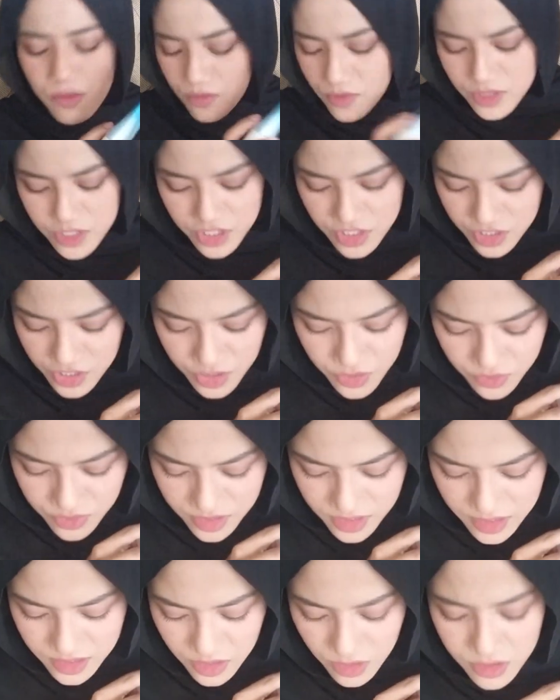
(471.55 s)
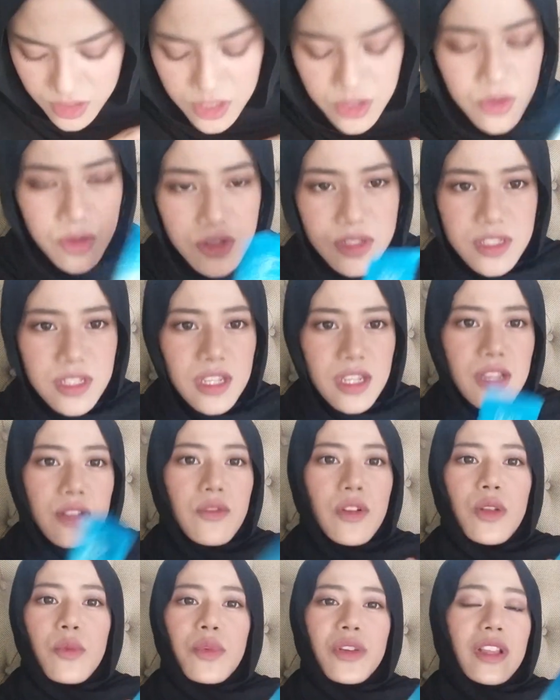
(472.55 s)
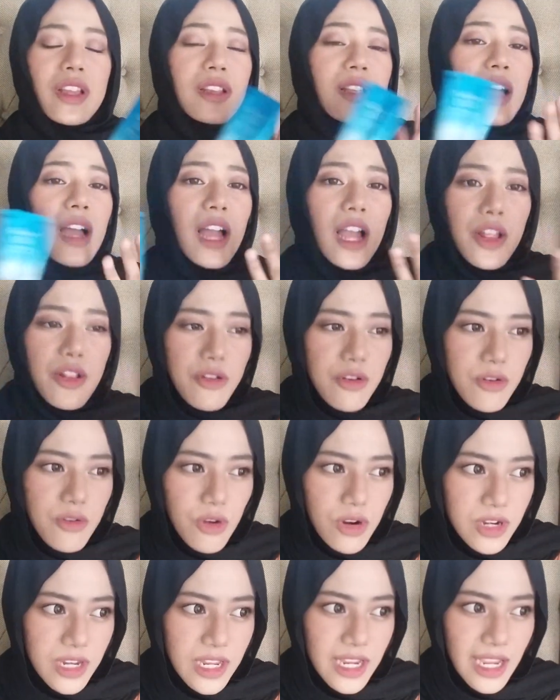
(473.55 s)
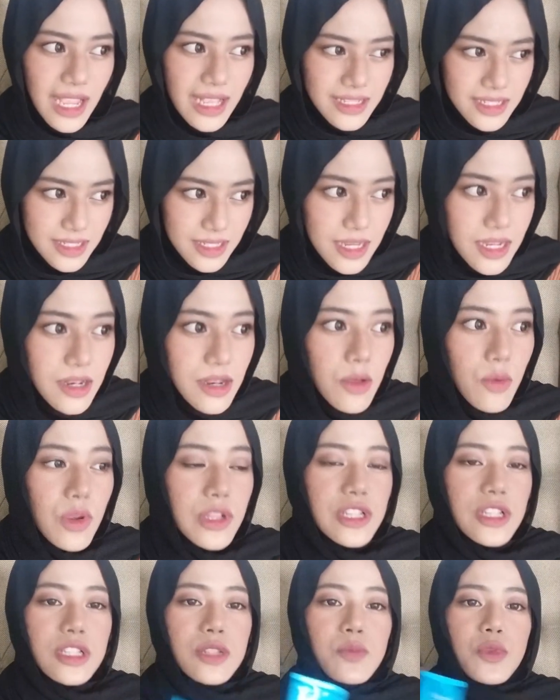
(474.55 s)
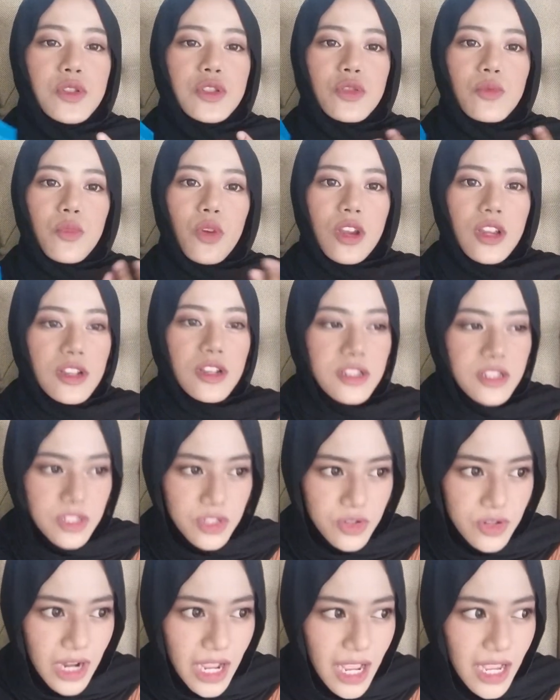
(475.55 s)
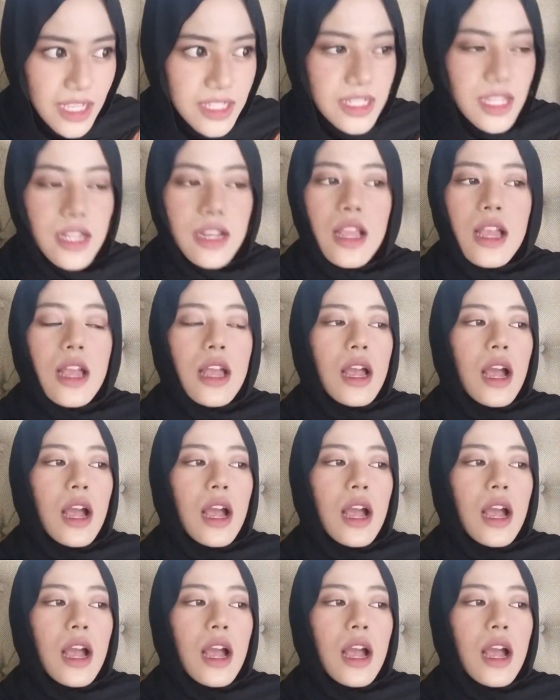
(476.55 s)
which uses octinoxate, walaupun dia ada hyaluronic acid which is supposed to moisturize and